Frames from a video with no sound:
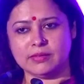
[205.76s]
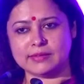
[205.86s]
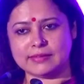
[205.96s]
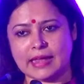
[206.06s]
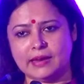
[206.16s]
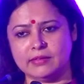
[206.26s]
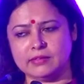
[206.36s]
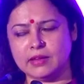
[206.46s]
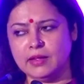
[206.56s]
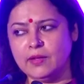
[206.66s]
their
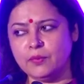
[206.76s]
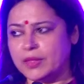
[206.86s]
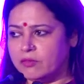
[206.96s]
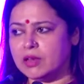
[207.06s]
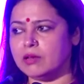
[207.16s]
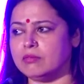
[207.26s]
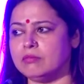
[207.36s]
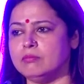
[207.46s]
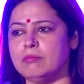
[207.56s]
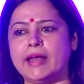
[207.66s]
talent, they will
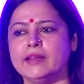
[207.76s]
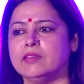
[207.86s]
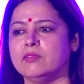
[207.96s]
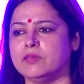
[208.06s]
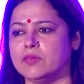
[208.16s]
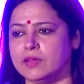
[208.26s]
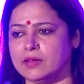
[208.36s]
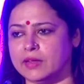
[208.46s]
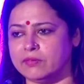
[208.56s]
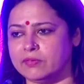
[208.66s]
manage everything
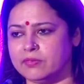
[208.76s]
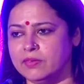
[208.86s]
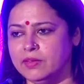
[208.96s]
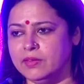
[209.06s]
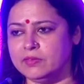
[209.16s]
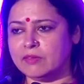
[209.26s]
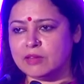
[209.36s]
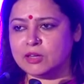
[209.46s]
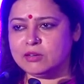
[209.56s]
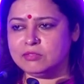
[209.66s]
in life. They
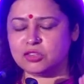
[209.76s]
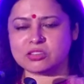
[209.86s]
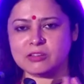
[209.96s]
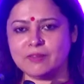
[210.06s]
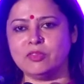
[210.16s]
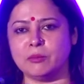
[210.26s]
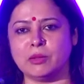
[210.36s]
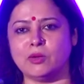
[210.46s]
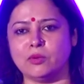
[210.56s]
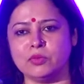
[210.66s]
will just leave them
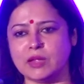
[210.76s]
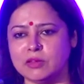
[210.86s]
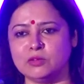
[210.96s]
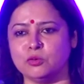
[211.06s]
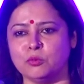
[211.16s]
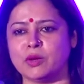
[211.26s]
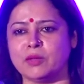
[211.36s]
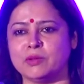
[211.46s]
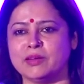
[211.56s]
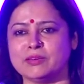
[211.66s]
alone. They will do
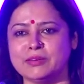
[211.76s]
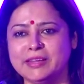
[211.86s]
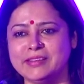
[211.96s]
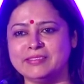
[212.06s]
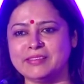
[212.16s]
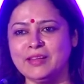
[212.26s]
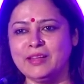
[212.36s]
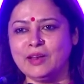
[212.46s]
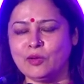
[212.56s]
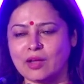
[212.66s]
whatever it needs.
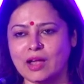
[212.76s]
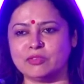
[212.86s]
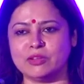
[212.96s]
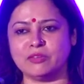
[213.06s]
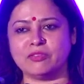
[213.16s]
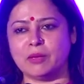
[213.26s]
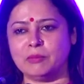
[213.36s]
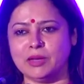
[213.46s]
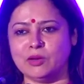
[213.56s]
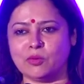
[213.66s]
Look after the
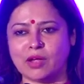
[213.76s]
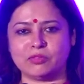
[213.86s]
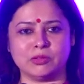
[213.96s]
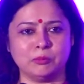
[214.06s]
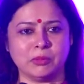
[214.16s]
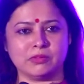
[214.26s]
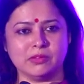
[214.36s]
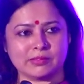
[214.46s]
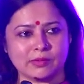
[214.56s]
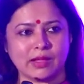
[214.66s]
family, look after the
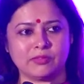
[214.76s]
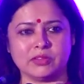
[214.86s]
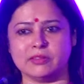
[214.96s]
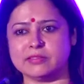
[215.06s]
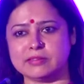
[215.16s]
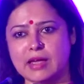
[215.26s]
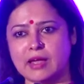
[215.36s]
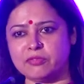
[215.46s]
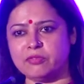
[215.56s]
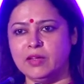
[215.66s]
business, look after the
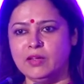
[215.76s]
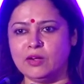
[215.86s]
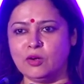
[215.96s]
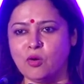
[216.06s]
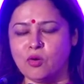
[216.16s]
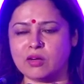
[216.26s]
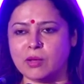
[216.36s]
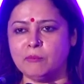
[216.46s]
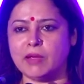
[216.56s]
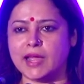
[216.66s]
staff, go,
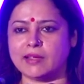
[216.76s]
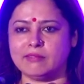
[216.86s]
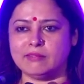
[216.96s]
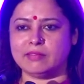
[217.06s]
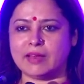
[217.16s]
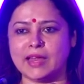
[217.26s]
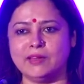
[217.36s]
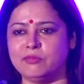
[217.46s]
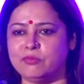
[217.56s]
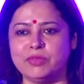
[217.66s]
come back,
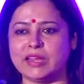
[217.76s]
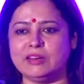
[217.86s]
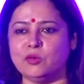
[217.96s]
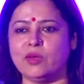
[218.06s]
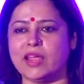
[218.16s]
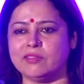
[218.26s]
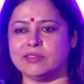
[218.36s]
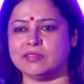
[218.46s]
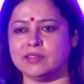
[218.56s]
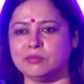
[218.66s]
drive. They'll do
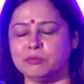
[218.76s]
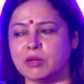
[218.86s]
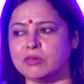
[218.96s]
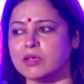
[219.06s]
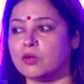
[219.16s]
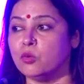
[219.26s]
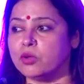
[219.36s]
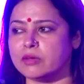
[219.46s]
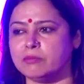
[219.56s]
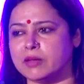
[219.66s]
everything because they're good
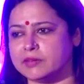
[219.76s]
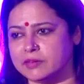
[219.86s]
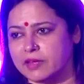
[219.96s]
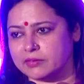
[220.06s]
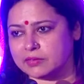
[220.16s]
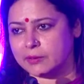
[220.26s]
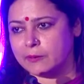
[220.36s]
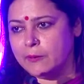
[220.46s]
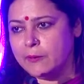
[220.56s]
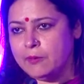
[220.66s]
at multitasking.
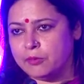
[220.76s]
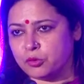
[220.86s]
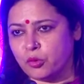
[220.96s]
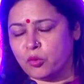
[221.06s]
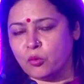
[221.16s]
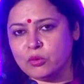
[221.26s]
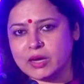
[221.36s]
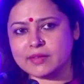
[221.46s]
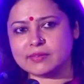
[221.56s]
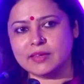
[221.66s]
So
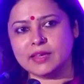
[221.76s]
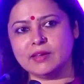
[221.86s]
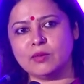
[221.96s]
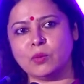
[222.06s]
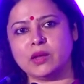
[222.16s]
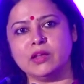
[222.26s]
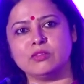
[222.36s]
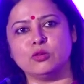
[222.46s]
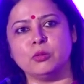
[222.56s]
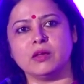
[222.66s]
only thing one
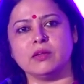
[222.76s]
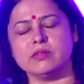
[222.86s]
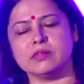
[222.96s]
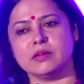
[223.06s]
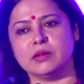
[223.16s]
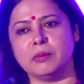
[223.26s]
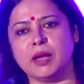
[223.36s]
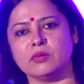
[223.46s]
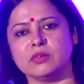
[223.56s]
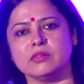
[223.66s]
needs to be concerned
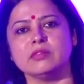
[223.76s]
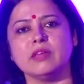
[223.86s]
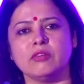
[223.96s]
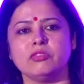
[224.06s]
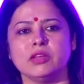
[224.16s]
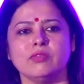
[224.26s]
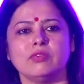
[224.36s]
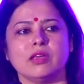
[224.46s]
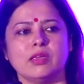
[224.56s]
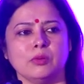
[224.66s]
about is safety and
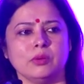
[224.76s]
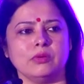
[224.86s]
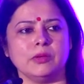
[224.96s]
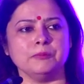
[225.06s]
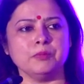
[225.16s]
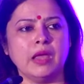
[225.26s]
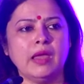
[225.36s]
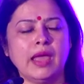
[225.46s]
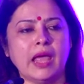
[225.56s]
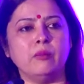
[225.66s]
security.
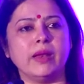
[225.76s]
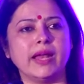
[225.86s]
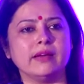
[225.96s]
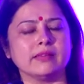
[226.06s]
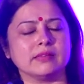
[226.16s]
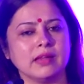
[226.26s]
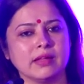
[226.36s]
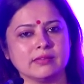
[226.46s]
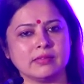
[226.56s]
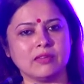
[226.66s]
And when I
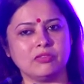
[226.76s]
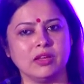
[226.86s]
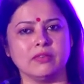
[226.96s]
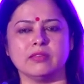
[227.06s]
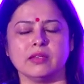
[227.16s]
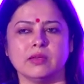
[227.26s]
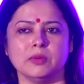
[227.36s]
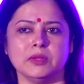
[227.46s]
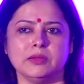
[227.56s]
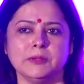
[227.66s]
discuss safety and
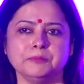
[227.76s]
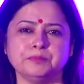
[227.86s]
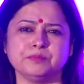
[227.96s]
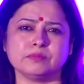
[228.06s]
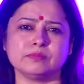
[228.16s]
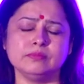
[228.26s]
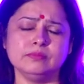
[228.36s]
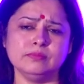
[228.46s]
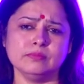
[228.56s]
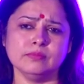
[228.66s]
security,
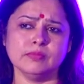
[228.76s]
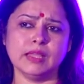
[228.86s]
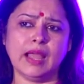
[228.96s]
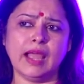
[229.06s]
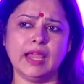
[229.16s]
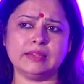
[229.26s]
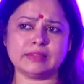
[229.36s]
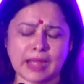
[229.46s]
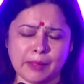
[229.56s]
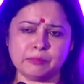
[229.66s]

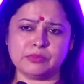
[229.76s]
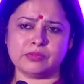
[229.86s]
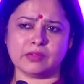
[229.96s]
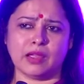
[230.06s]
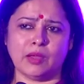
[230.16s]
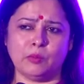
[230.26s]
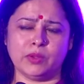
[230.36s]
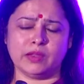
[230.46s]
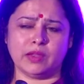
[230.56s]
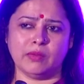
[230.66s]
it comes uh,
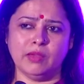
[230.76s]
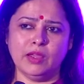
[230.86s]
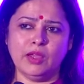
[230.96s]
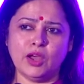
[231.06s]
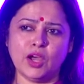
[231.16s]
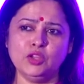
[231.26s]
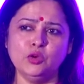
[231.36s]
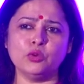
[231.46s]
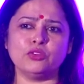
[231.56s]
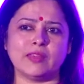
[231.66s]
with a a
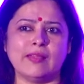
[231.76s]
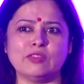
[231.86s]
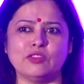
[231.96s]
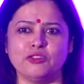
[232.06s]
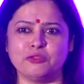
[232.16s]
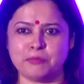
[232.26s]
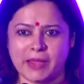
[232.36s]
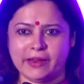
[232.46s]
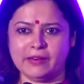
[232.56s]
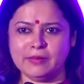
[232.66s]
huge sense of
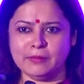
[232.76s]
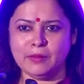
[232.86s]
pain